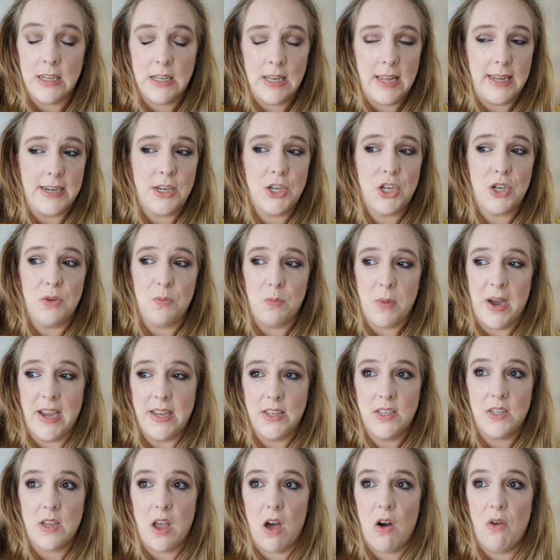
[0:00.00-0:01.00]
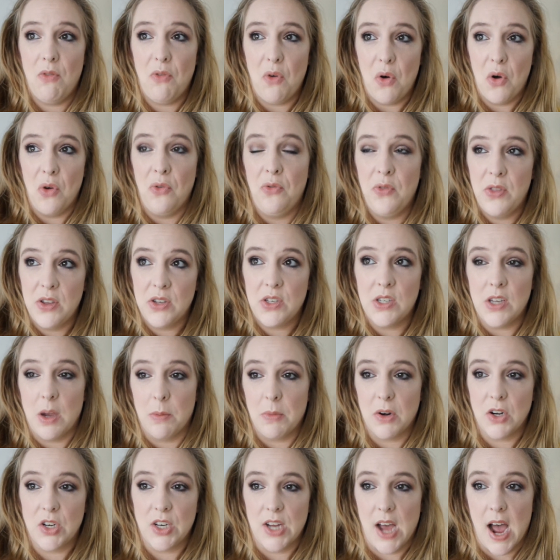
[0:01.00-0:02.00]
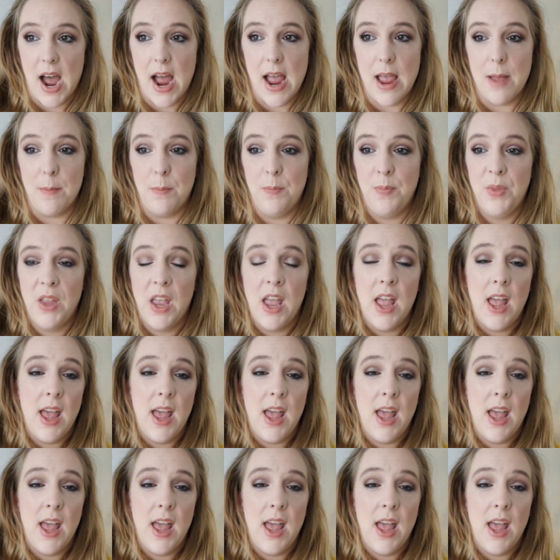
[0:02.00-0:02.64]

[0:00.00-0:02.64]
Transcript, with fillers: collection myself over the summertime,